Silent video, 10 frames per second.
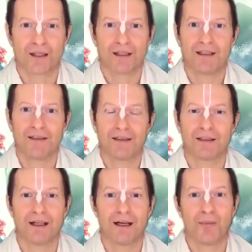he
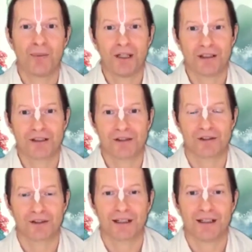
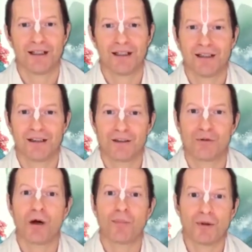appears in the
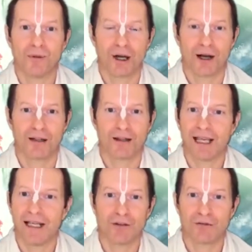Dwarpa Yuga, at
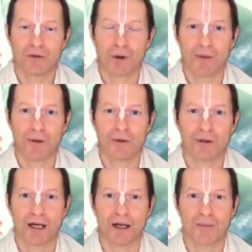the end of the Dwarpa Yuga,